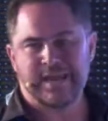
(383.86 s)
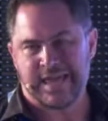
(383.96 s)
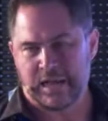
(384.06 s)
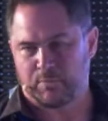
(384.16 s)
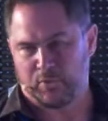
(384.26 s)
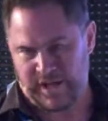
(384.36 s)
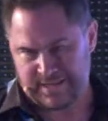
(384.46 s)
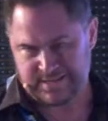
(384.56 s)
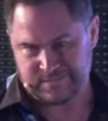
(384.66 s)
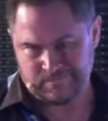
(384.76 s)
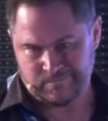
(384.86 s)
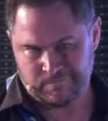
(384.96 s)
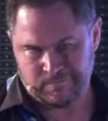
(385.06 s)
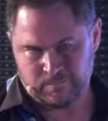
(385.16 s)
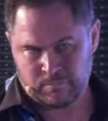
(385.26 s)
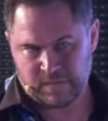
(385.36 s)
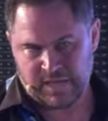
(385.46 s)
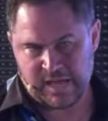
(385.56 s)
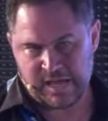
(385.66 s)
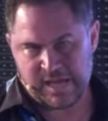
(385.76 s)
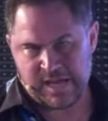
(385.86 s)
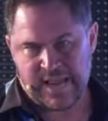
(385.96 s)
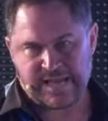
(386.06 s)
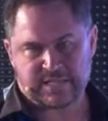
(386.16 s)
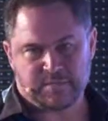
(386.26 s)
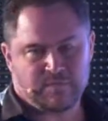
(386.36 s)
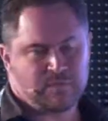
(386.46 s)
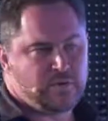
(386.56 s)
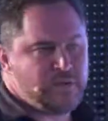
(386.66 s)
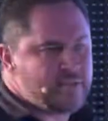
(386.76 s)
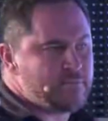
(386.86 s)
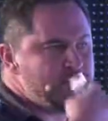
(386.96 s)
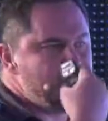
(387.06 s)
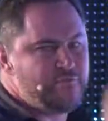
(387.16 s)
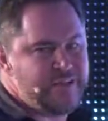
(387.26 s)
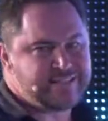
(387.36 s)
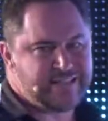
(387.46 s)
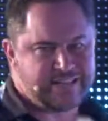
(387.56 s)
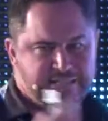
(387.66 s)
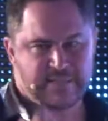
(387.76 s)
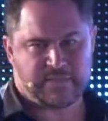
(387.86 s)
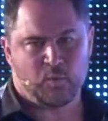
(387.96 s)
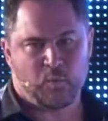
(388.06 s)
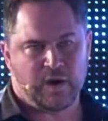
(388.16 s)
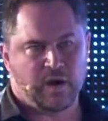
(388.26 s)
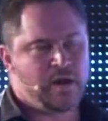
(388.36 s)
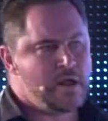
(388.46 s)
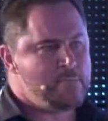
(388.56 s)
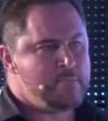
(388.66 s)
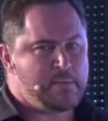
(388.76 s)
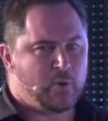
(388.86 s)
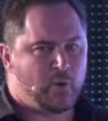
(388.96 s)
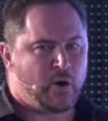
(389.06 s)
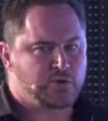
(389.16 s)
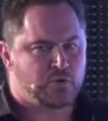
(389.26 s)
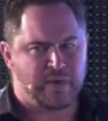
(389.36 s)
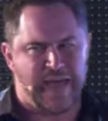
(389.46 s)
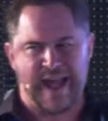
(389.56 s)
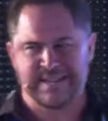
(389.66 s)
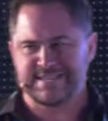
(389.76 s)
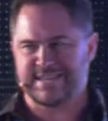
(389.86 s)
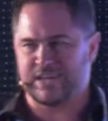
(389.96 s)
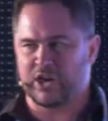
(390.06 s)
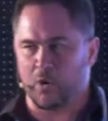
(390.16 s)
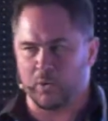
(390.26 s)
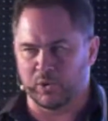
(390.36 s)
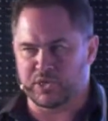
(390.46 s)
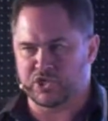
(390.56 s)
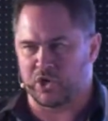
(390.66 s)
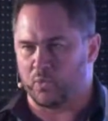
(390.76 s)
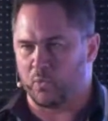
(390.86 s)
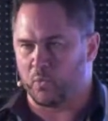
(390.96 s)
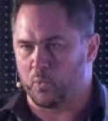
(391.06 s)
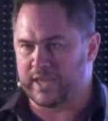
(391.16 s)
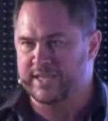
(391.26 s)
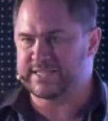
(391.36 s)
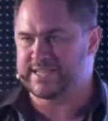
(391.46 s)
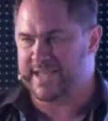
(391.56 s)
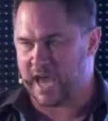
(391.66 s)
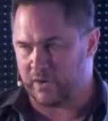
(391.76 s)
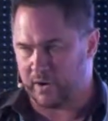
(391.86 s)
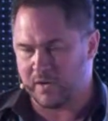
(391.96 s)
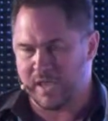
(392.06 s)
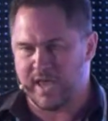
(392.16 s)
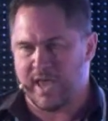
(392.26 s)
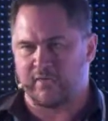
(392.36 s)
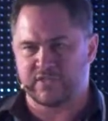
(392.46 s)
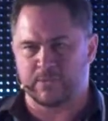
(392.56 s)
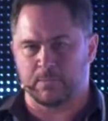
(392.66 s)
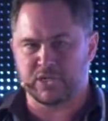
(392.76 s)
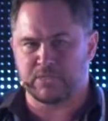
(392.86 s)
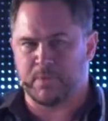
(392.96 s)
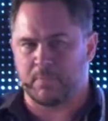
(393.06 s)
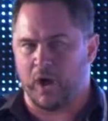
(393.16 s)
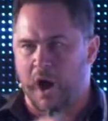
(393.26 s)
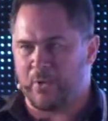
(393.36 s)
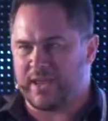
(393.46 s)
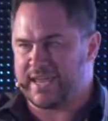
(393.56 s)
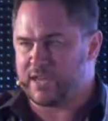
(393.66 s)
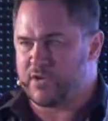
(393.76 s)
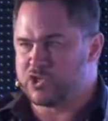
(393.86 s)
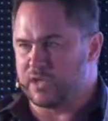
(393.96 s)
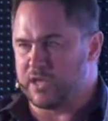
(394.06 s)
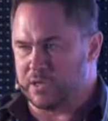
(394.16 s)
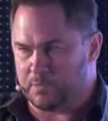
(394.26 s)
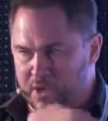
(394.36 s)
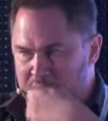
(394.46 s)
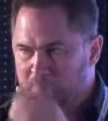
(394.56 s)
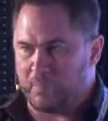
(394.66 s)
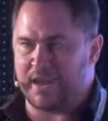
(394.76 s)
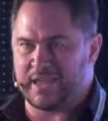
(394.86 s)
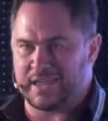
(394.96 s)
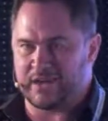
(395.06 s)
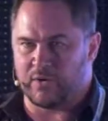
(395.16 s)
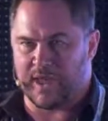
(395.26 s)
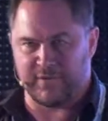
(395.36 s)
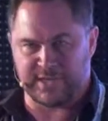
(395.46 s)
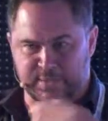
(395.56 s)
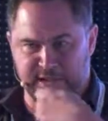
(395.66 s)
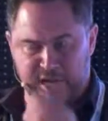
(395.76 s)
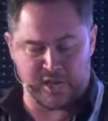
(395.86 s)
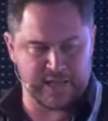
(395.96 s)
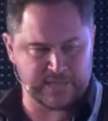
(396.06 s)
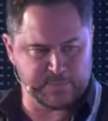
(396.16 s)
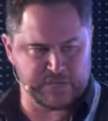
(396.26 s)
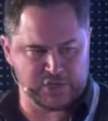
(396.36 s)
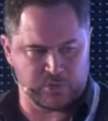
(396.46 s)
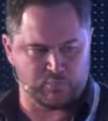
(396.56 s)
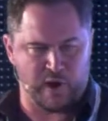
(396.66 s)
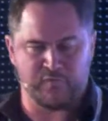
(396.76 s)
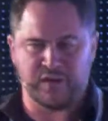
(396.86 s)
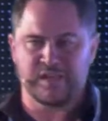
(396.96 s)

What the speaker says: enterprise. Okay? You have to be investing into something where people are sort of acting in coalition or working together. If it's a bunch of people operating individually and you're putting your money in or you have an expectation of profit,